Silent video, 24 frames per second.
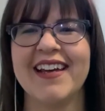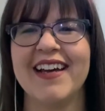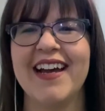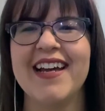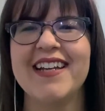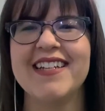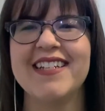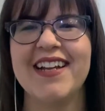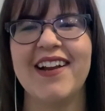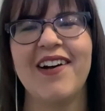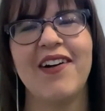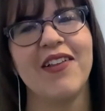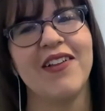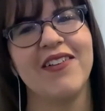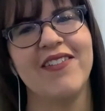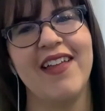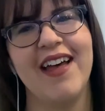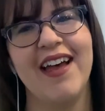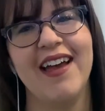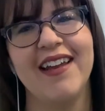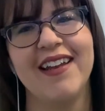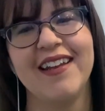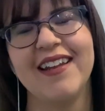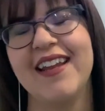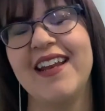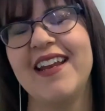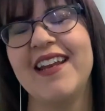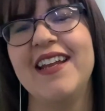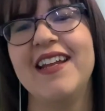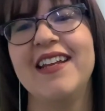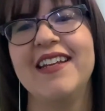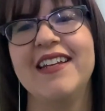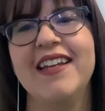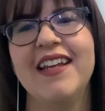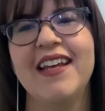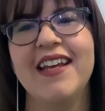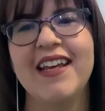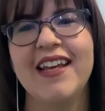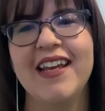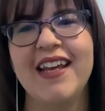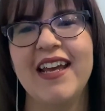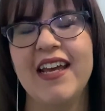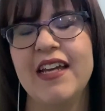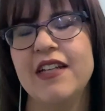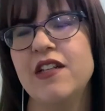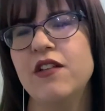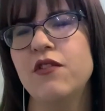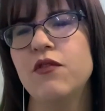I did all of that, and it
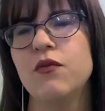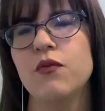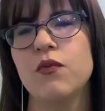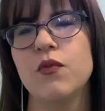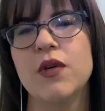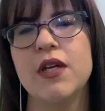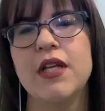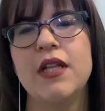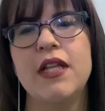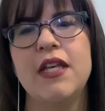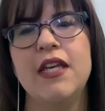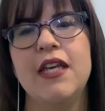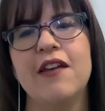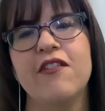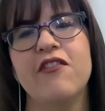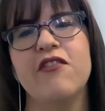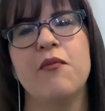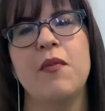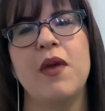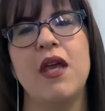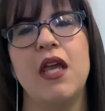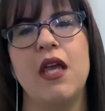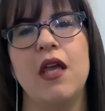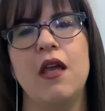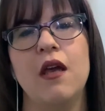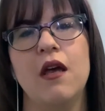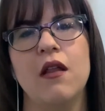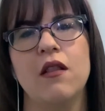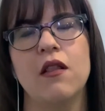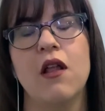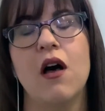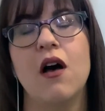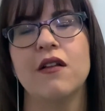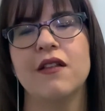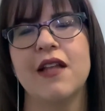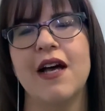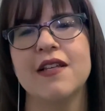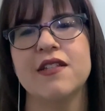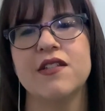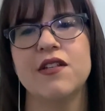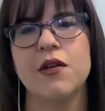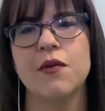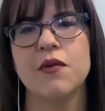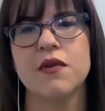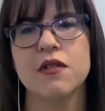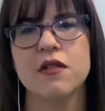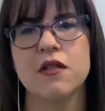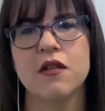didn't really give me long-lasting
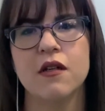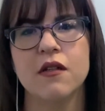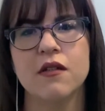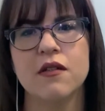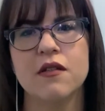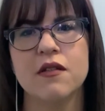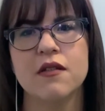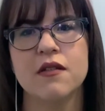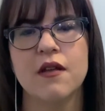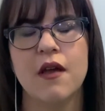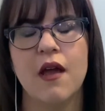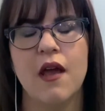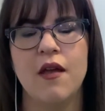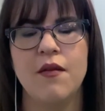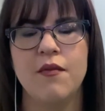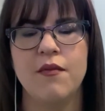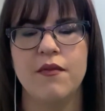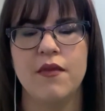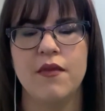results. And